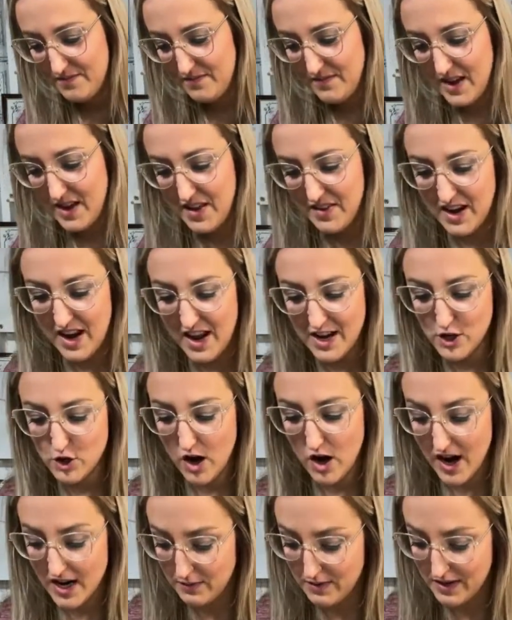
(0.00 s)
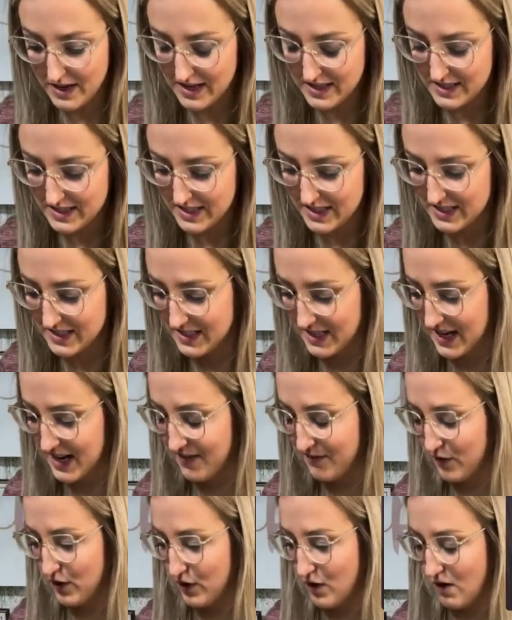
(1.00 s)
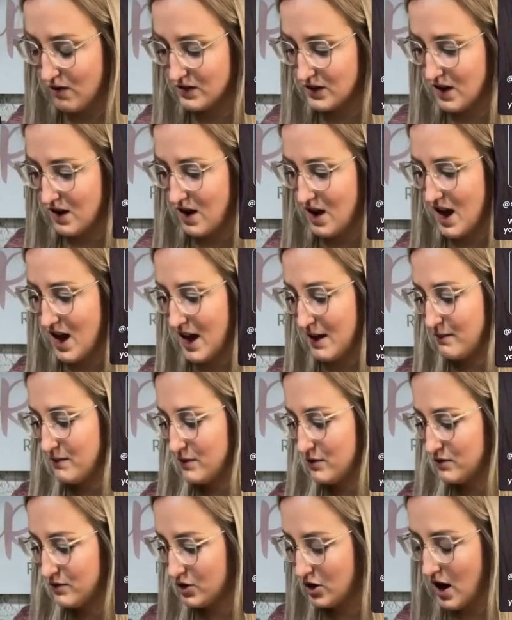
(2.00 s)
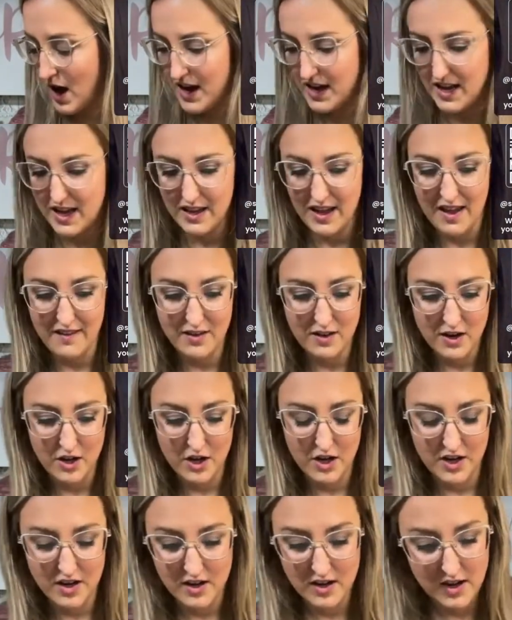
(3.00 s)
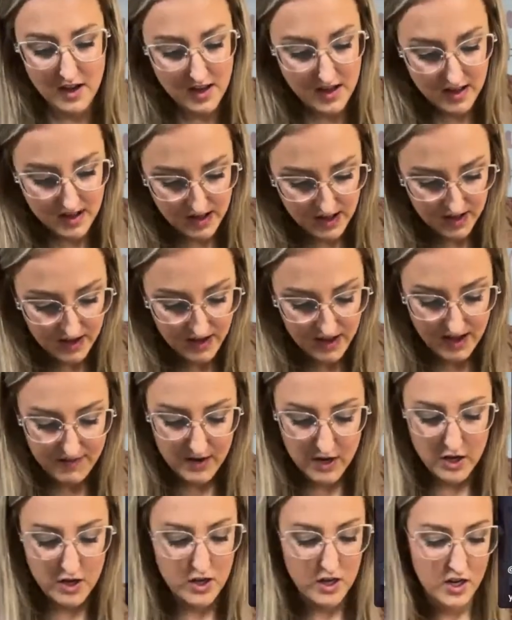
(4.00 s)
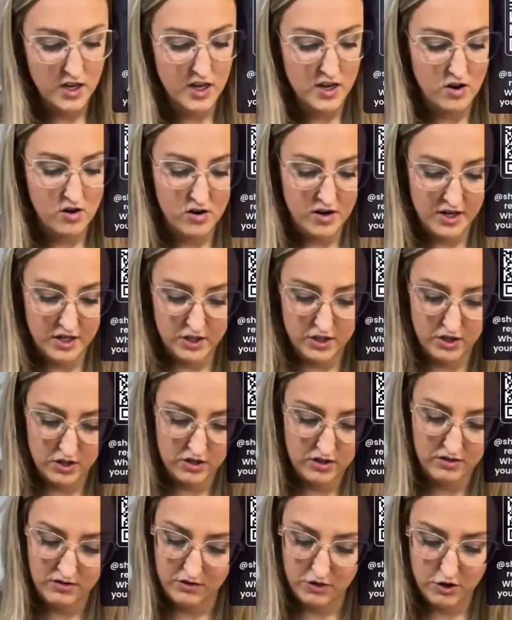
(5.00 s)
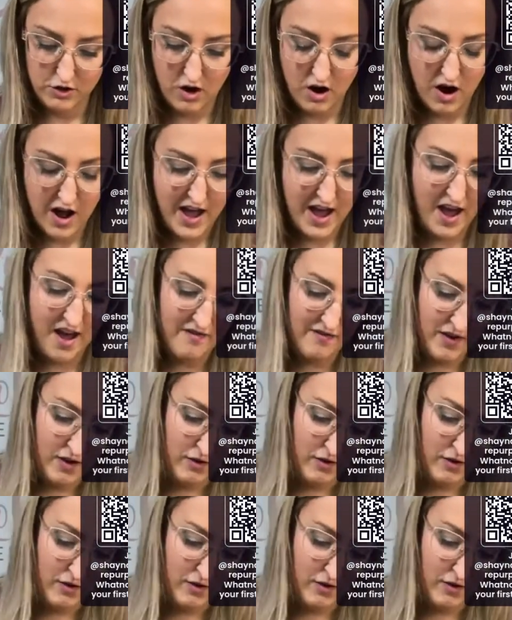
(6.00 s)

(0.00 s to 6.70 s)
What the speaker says: And then I tried to be consistent for a long time. Tried it, gave it a good, honest try, I felt